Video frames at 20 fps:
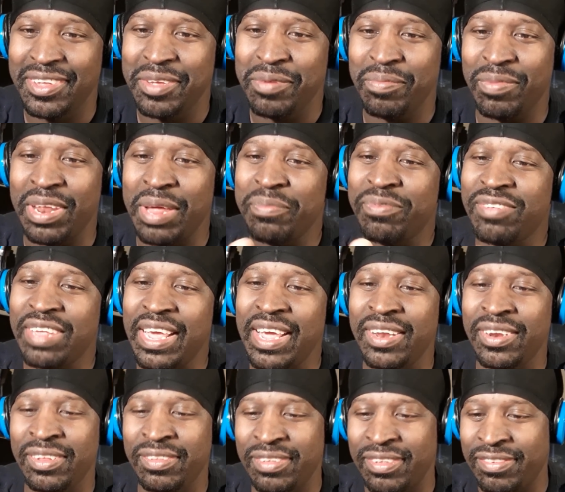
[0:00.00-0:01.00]
but I'm
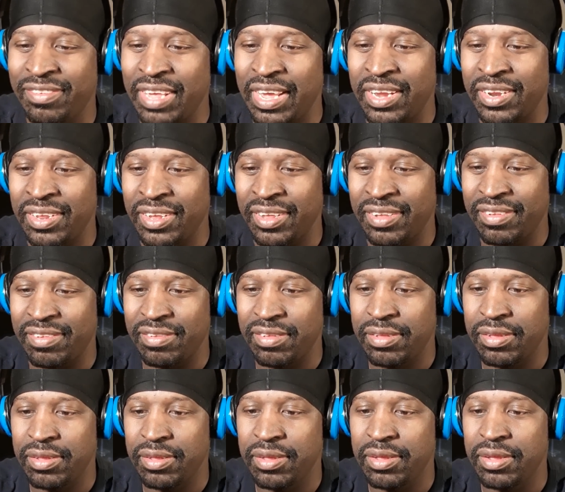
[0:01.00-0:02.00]
saying it to say this
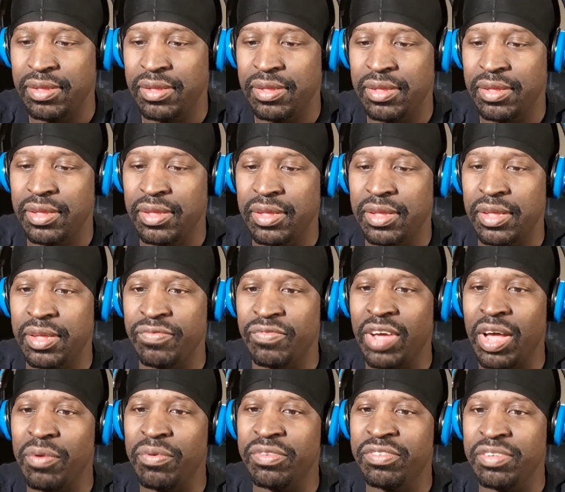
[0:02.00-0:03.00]
if
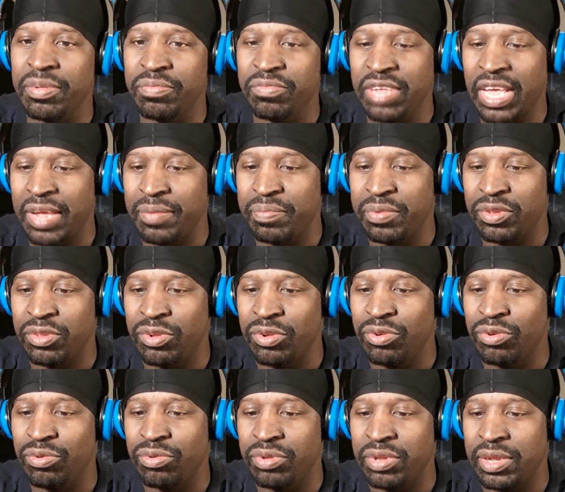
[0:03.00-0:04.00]
I was some type of
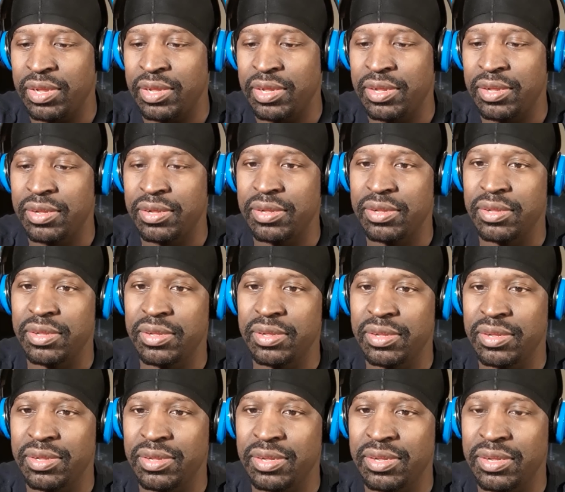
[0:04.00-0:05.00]
dude, dog,
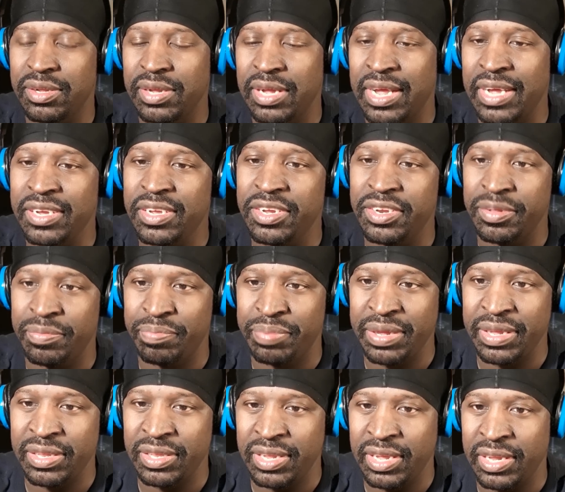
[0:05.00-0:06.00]
I could have
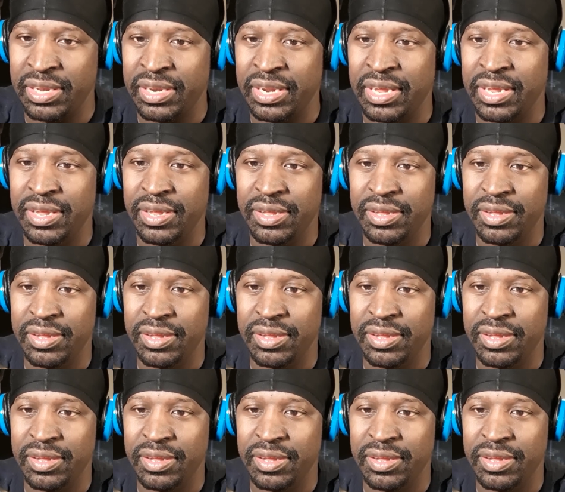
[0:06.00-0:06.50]
been done that.